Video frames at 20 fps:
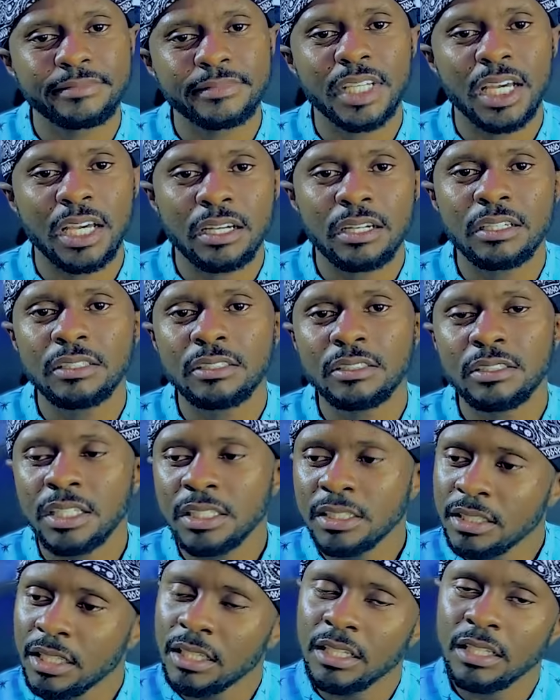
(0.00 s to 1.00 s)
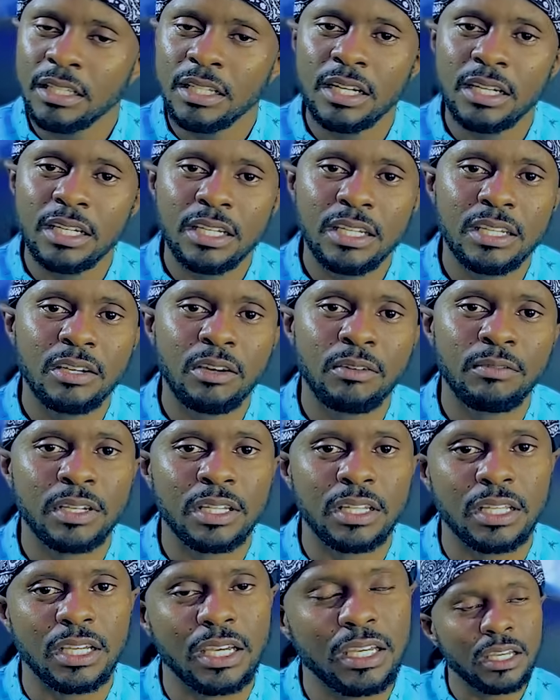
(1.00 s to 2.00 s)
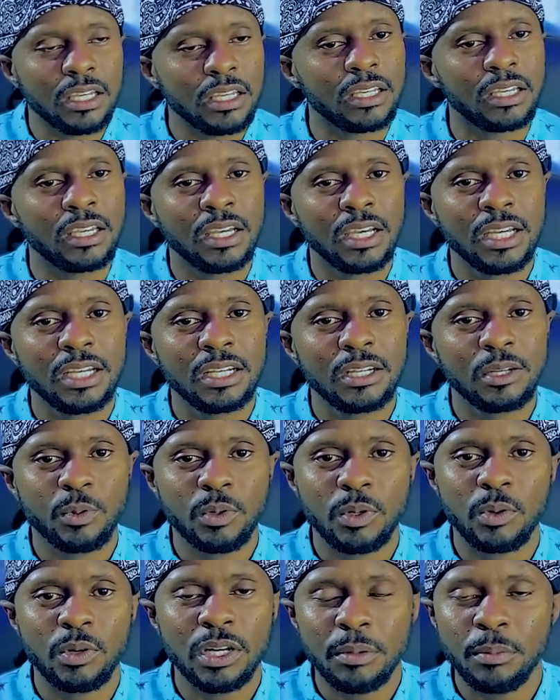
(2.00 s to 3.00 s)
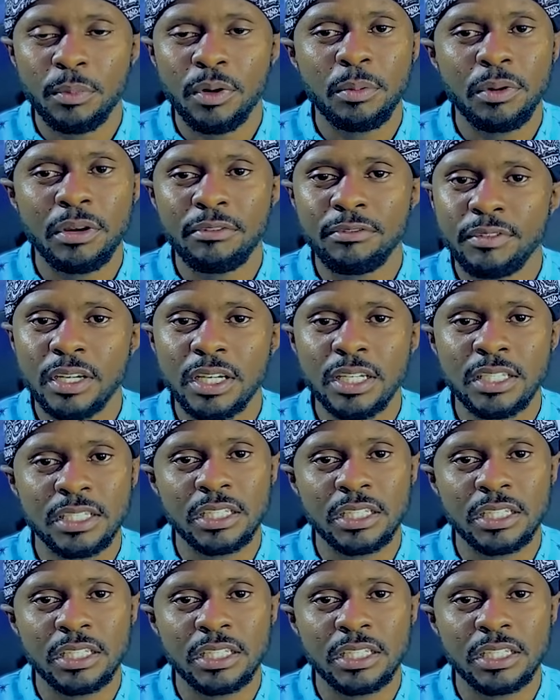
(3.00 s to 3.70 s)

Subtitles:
I got to ask another lady over there, hey, what about my voice?